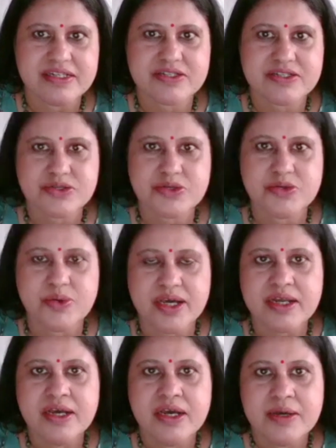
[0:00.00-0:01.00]
So you are
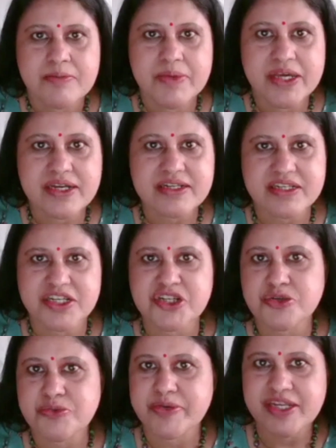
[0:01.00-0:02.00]
being trained
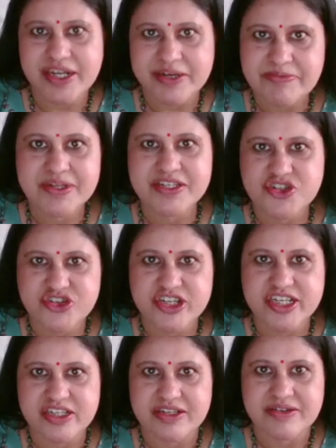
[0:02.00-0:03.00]
to be an
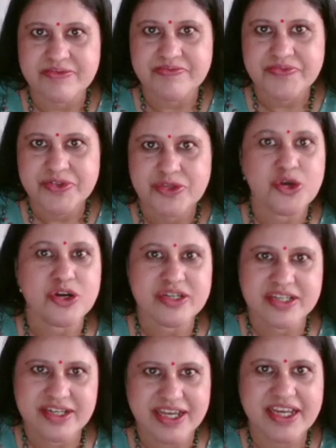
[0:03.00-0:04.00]
administrator, not
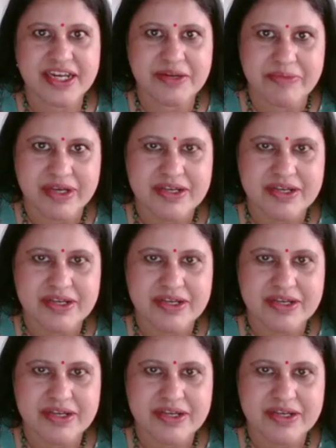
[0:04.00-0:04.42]
an academic.